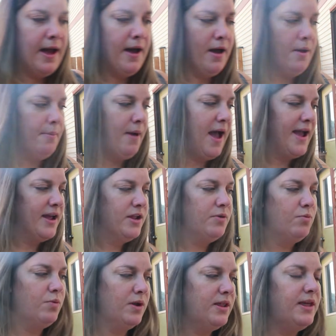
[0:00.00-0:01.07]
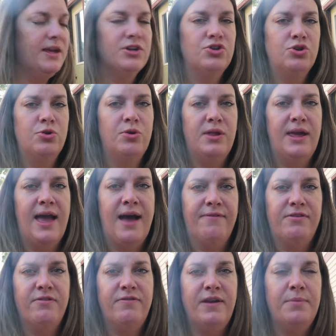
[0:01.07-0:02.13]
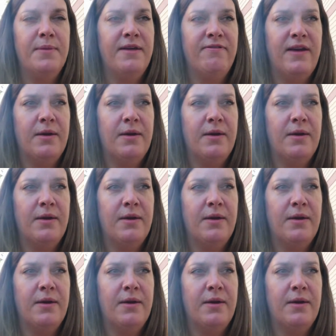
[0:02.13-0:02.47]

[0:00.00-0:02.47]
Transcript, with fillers: Um, I really and truly have to feed my